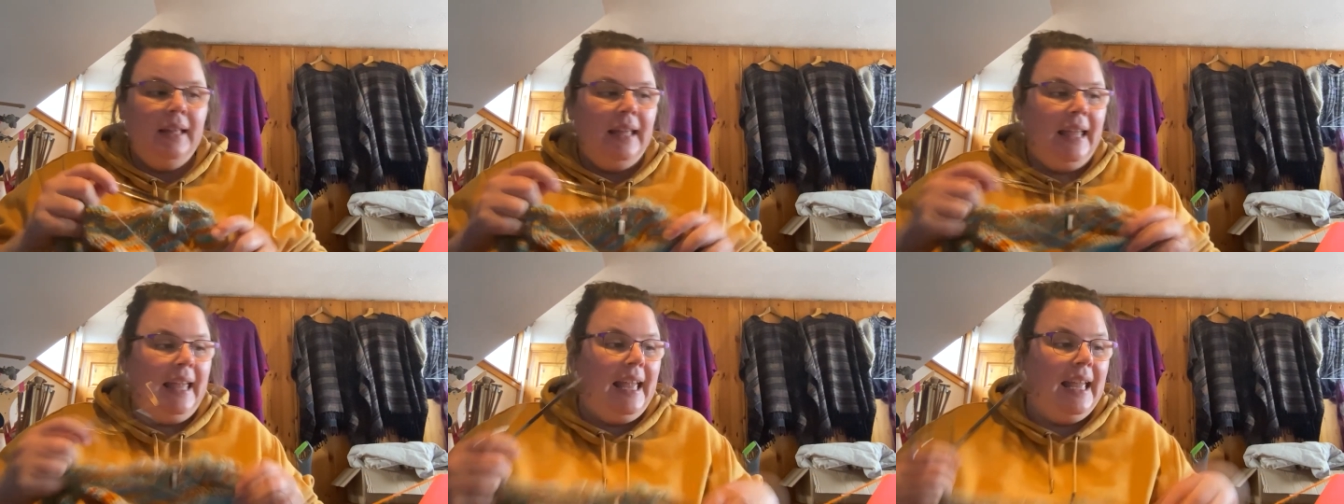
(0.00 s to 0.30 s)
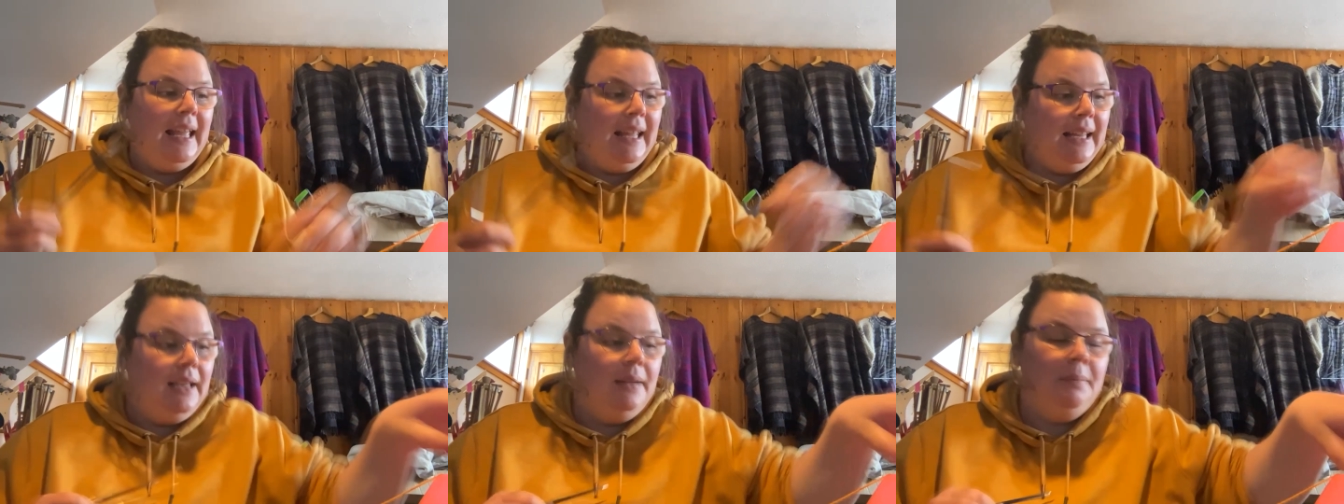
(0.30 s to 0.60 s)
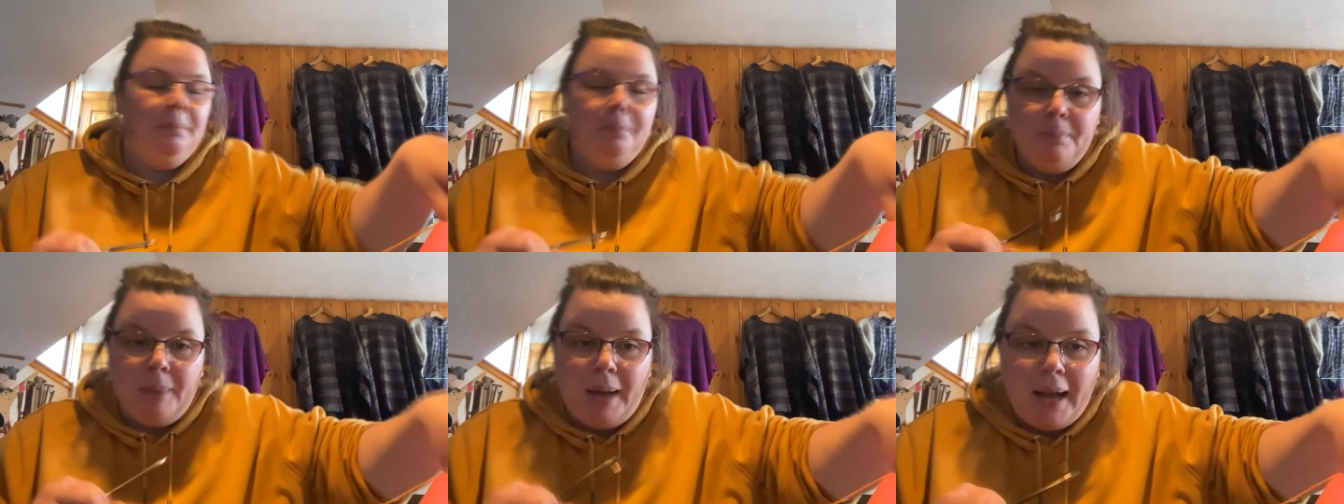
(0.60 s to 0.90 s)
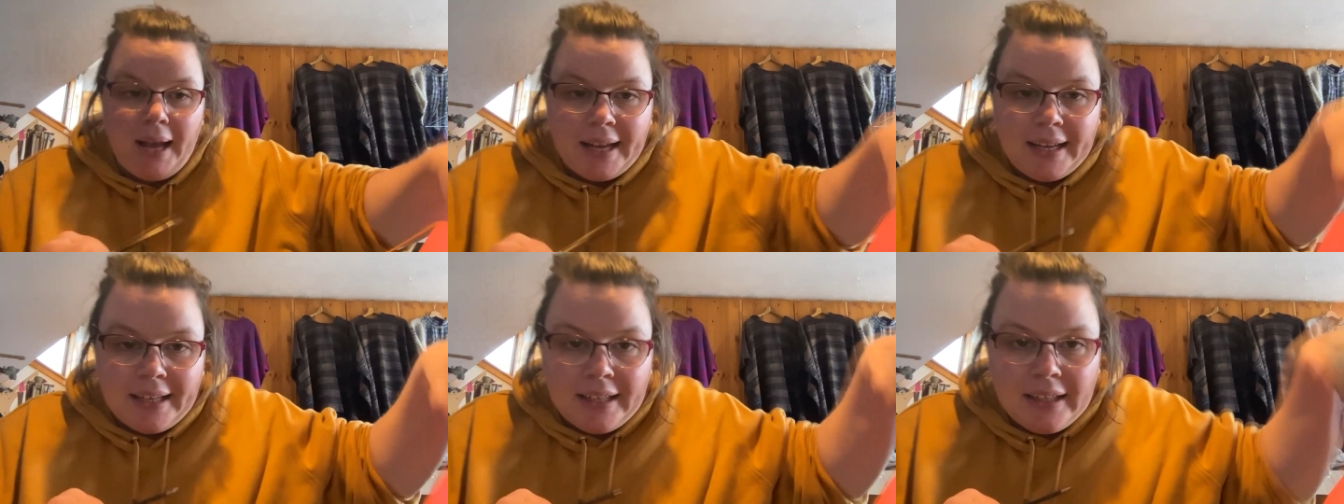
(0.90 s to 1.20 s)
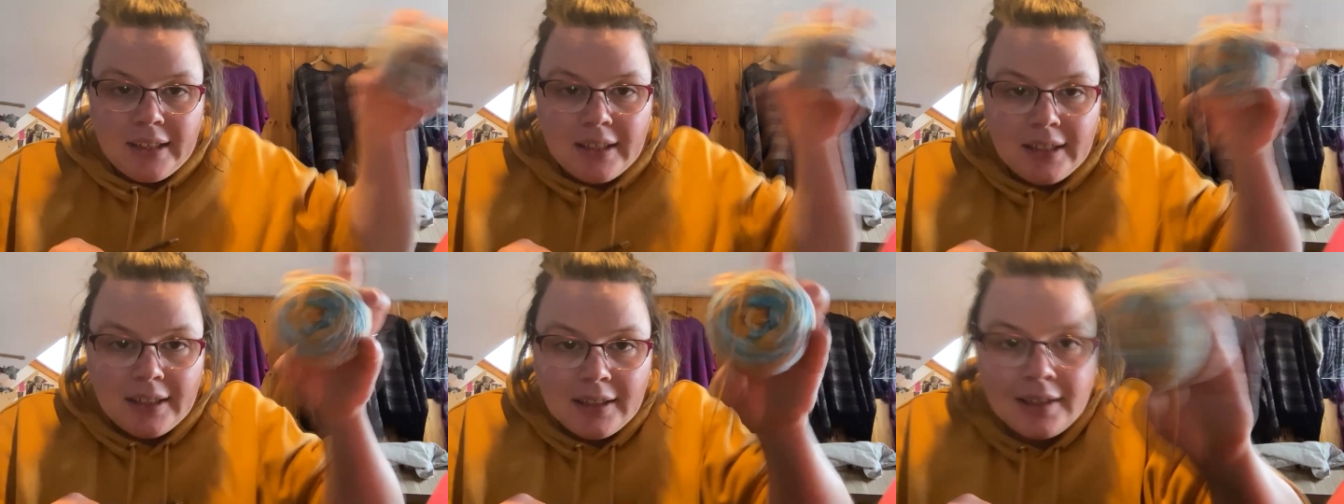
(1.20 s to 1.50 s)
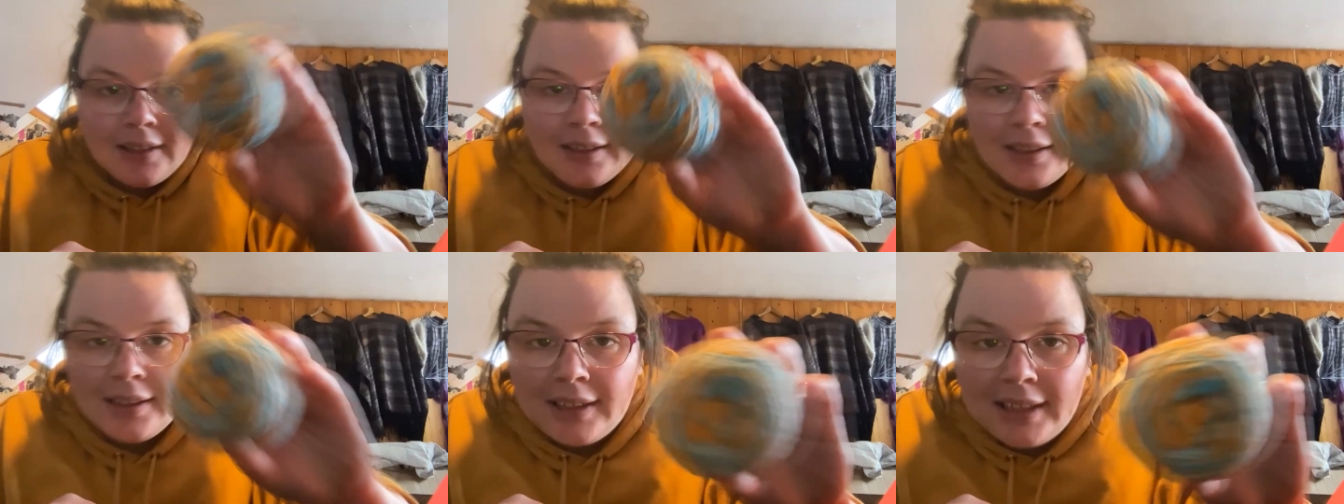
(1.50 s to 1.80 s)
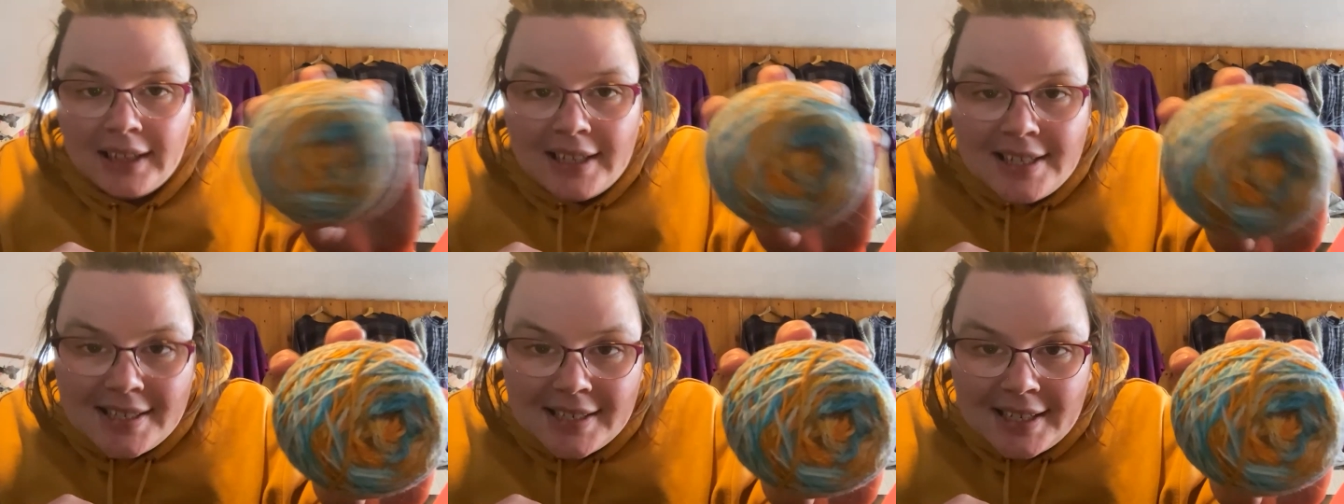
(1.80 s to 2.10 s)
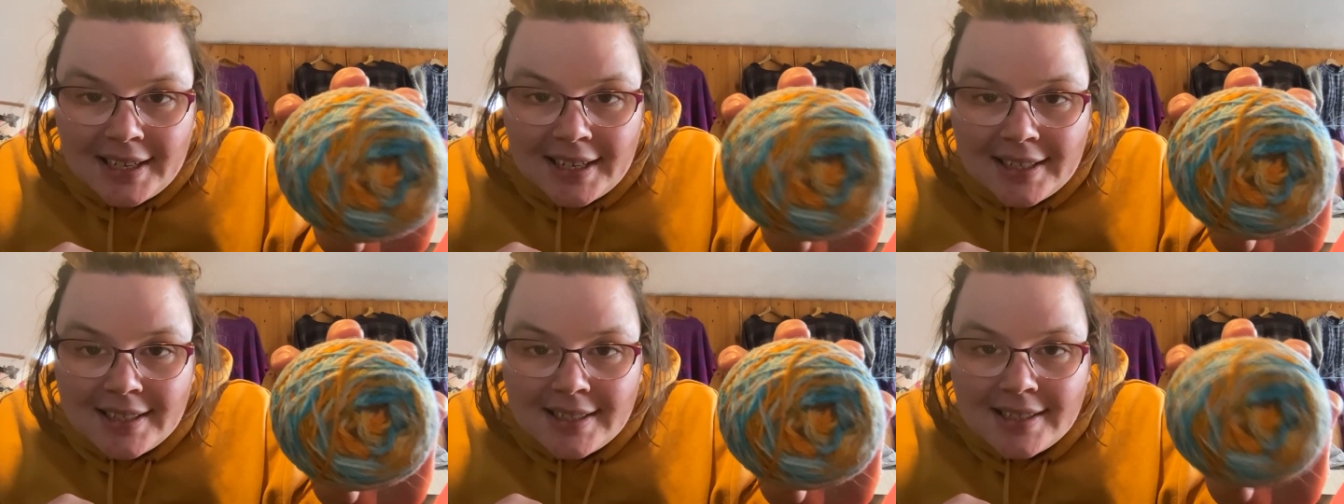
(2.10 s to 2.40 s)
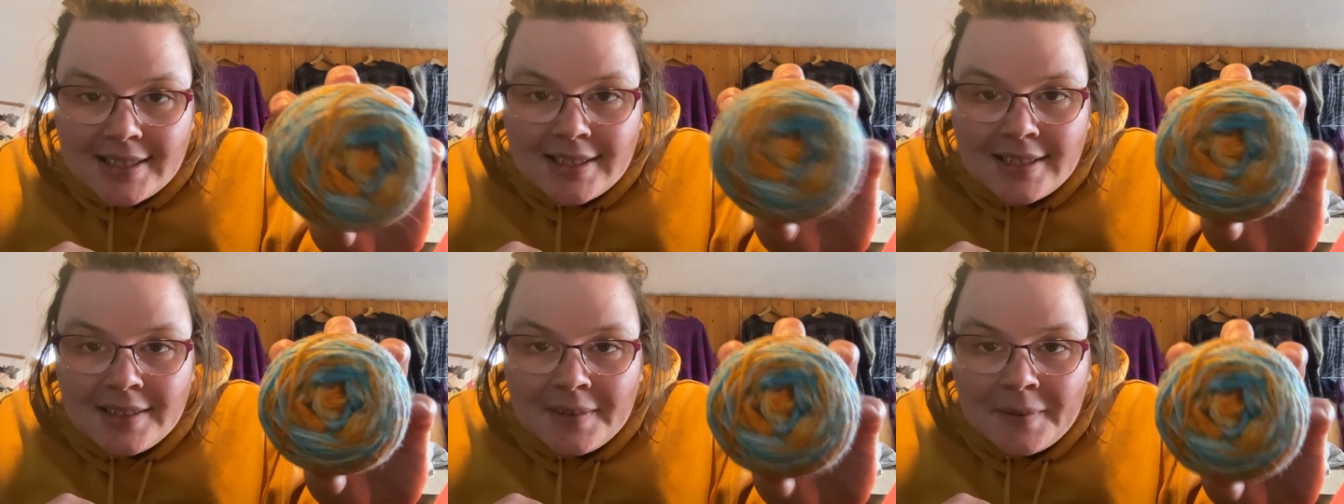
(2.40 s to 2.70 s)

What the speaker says: in my Easy Knits.